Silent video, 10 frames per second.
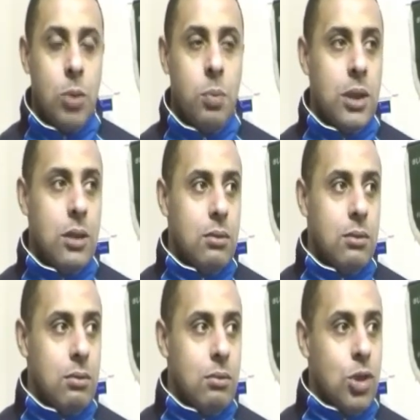There'll be
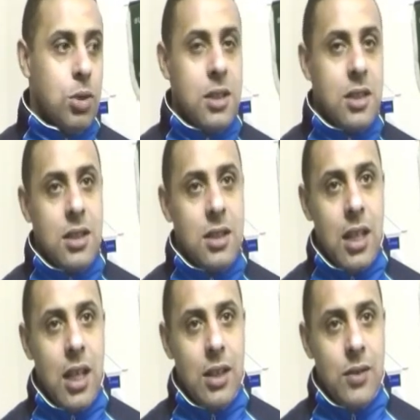twists and
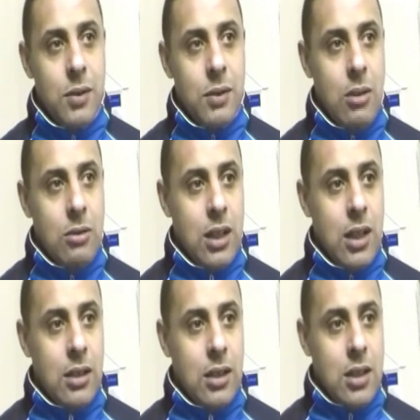turns from now to
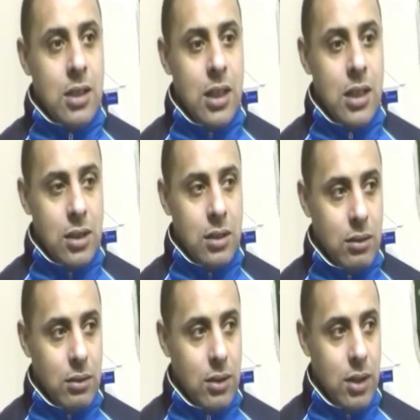the end of the season.